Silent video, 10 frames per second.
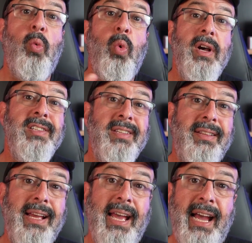Words
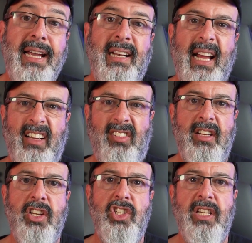that they hate, like
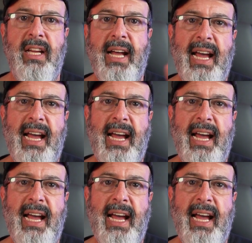synergy and